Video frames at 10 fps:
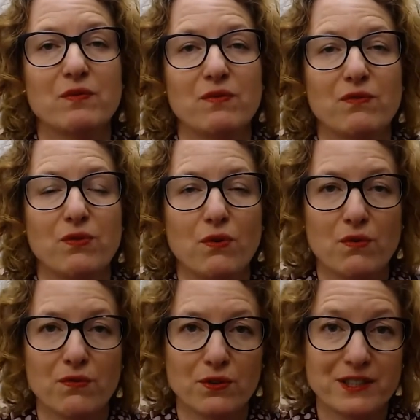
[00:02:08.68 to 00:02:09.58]

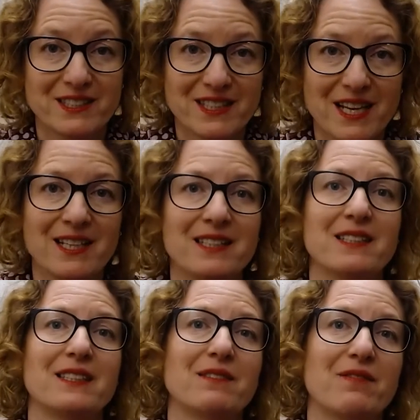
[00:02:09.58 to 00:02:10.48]
for
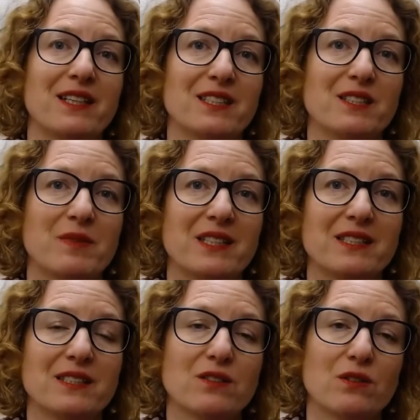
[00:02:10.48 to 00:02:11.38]
standard investments,
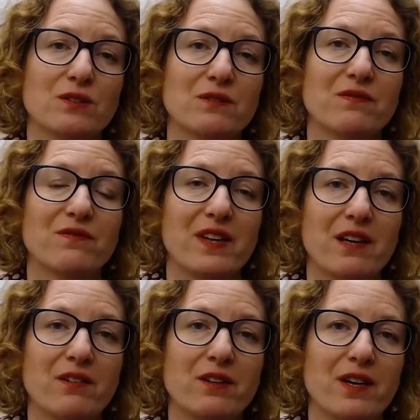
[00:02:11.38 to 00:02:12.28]
it's also
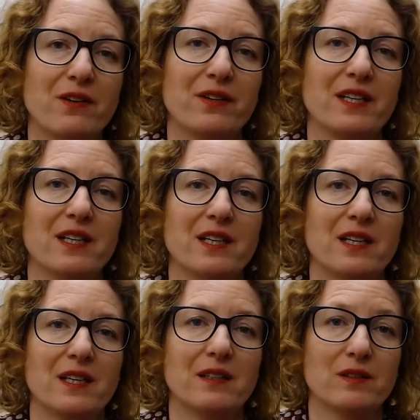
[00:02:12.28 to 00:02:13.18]
very
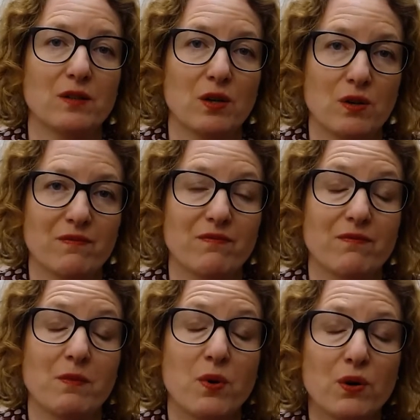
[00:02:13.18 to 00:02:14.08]

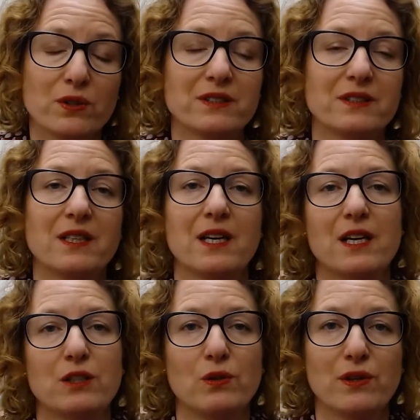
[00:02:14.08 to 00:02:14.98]
important
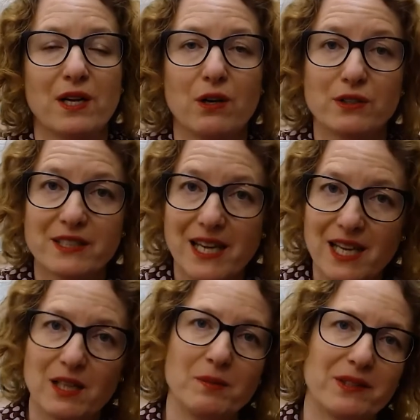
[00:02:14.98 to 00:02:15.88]
to look how
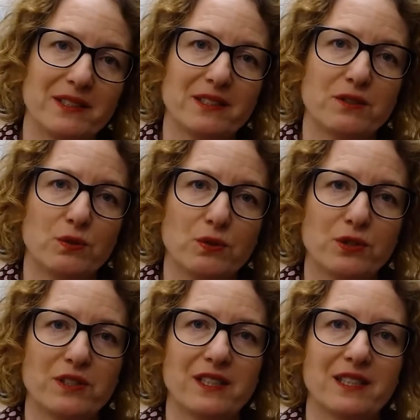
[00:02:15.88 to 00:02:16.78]
scalable this
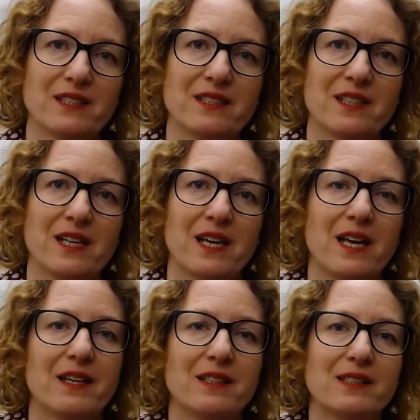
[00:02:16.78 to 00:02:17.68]
solution is.
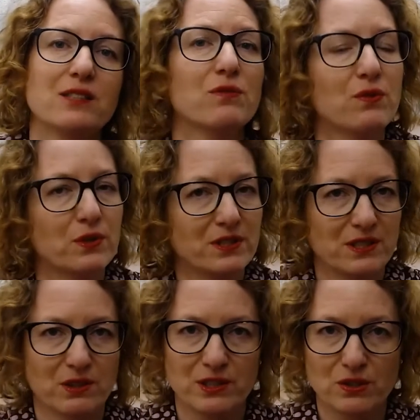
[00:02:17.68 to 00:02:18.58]
And this, of course,
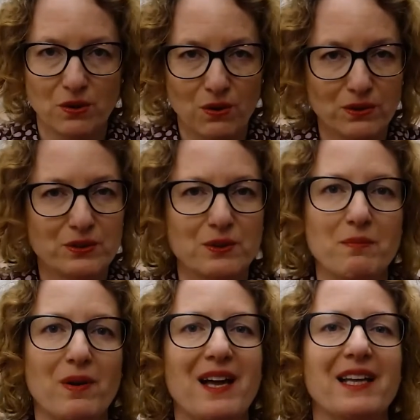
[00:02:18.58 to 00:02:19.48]
is also
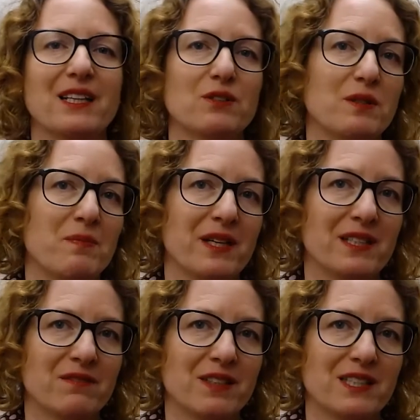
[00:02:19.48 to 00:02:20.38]
applying to impact
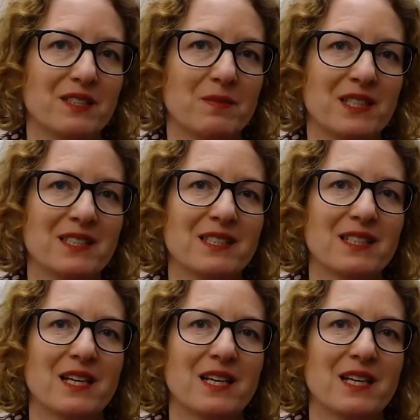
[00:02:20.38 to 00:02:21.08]
investments.